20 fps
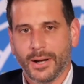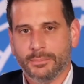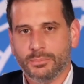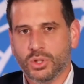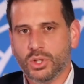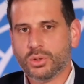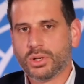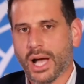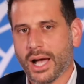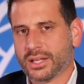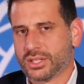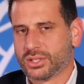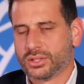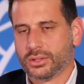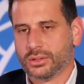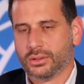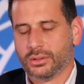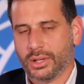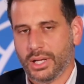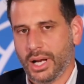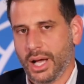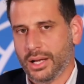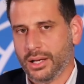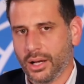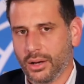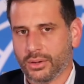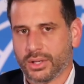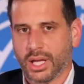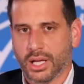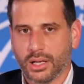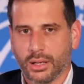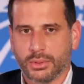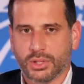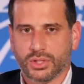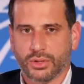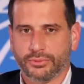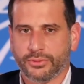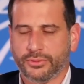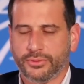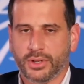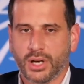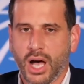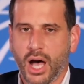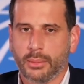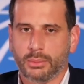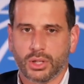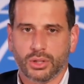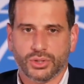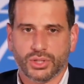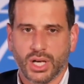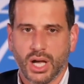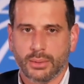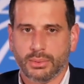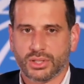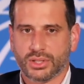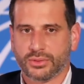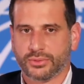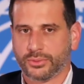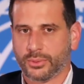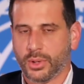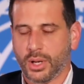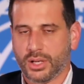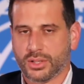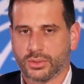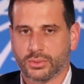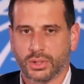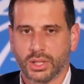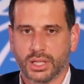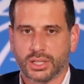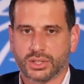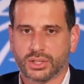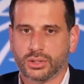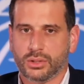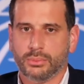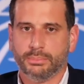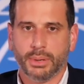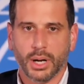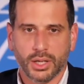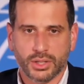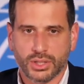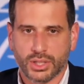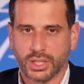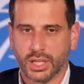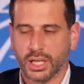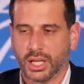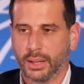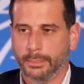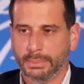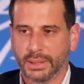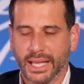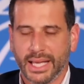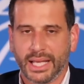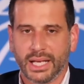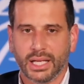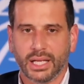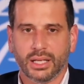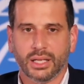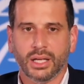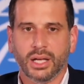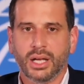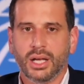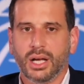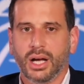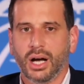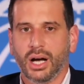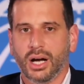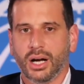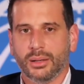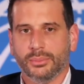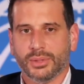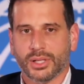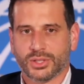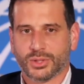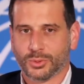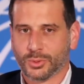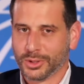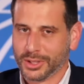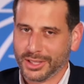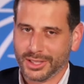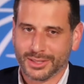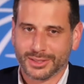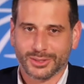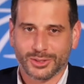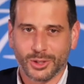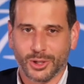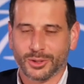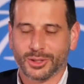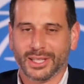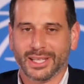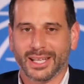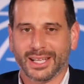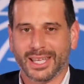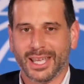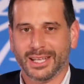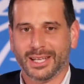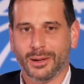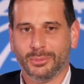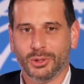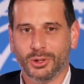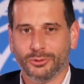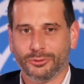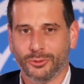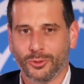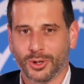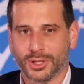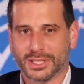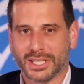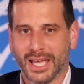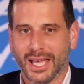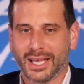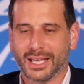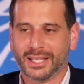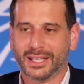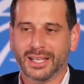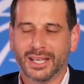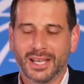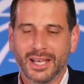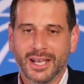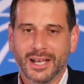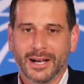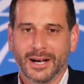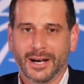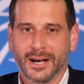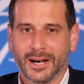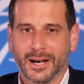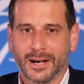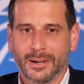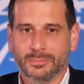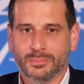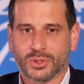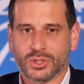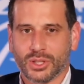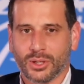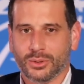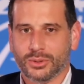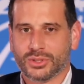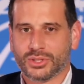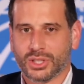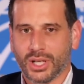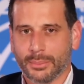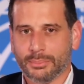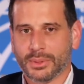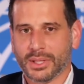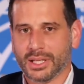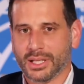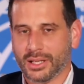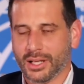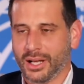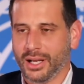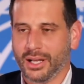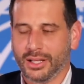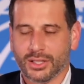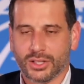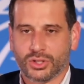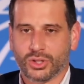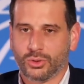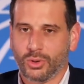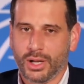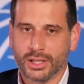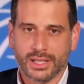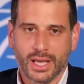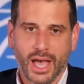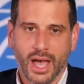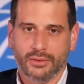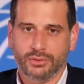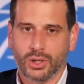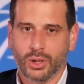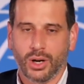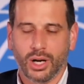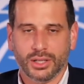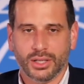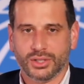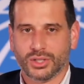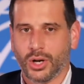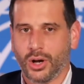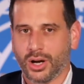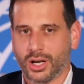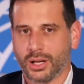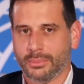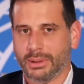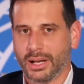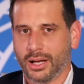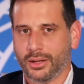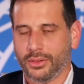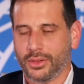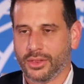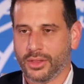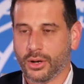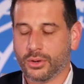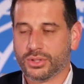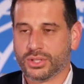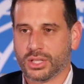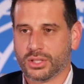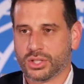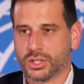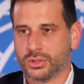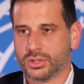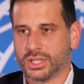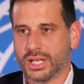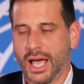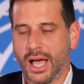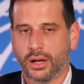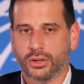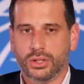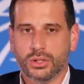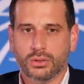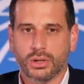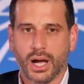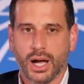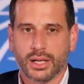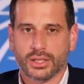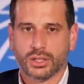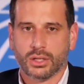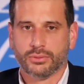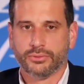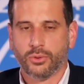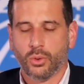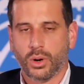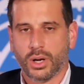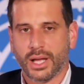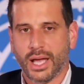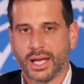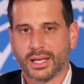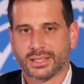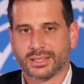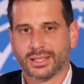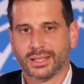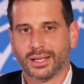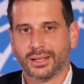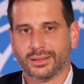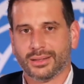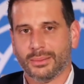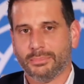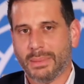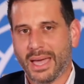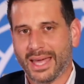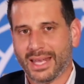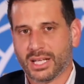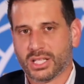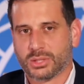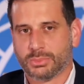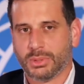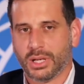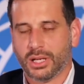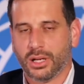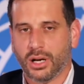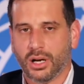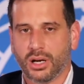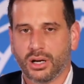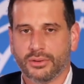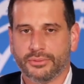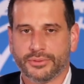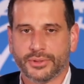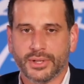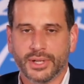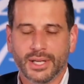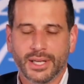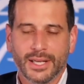you guys do, and I know KW does a phenomenal job as it relates to budgeting and planning. That's really certainly a KW forte. So it's something, it's great to have you on to talk about those issues and how you guys are forecasting the management of